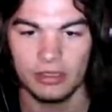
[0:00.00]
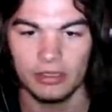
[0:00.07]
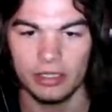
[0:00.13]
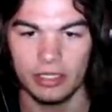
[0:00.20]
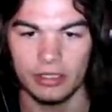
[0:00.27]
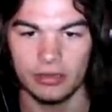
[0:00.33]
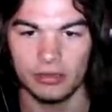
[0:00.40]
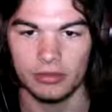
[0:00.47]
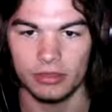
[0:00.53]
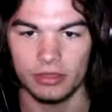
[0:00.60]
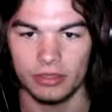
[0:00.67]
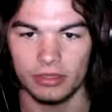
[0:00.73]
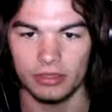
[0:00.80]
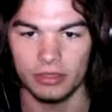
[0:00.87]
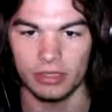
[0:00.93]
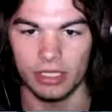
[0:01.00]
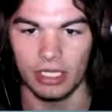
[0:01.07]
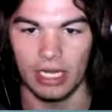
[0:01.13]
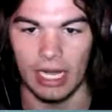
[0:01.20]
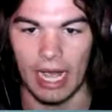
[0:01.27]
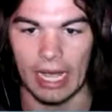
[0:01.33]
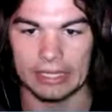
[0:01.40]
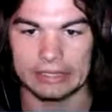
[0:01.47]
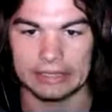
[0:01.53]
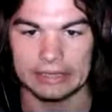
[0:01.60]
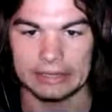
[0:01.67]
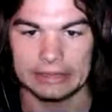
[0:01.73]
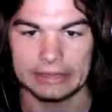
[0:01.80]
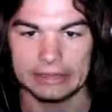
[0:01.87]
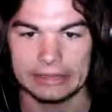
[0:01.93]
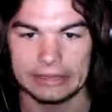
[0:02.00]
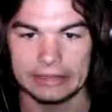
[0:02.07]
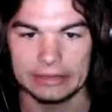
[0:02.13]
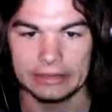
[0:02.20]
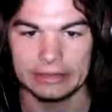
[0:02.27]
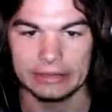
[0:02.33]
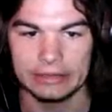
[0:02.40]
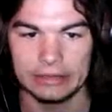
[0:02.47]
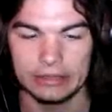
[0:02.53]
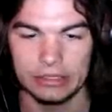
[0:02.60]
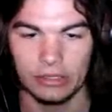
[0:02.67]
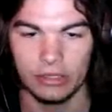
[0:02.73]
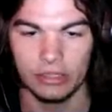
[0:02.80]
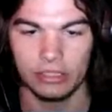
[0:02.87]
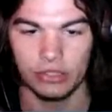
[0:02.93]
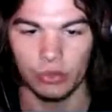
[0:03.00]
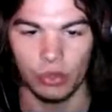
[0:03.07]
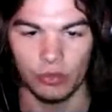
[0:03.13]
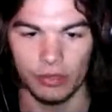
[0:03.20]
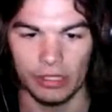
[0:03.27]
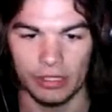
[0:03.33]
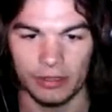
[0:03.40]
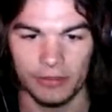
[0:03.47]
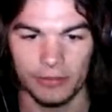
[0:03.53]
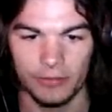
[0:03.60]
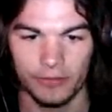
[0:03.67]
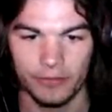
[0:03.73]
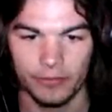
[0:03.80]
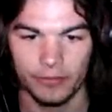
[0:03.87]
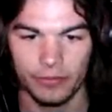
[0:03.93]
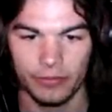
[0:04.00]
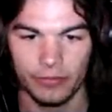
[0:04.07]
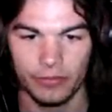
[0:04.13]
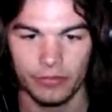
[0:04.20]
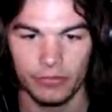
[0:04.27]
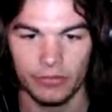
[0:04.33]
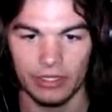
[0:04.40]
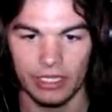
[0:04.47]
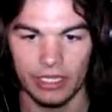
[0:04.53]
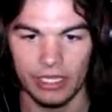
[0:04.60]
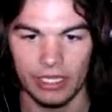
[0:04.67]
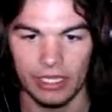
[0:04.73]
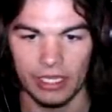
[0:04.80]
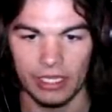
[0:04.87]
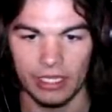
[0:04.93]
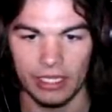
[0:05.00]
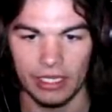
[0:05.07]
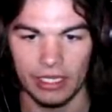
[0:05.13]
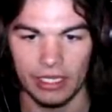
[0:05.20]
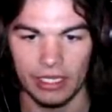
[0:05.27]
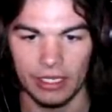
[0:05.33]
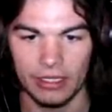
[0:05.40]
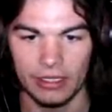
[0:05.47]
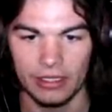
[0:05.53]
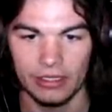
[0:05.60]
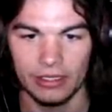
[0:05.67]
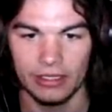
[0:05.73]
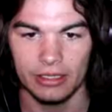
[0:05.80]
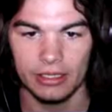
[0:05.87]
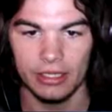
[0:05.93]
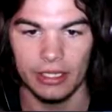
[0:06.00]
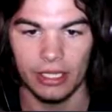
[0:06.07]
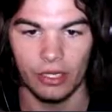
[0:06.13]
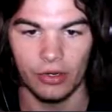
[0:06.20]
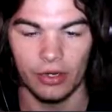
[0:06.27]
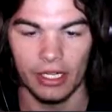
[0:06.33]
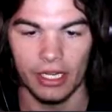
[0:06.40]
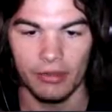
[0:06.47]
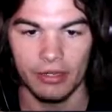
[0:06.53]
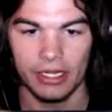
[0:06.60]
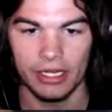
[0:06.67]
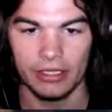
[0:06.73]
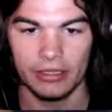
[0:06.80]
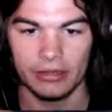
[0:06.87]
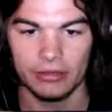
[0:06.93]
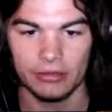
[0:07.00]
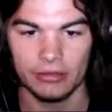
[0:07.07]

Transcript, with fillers: Like, a lot. This door, right? Yeah. Hello, anyone out?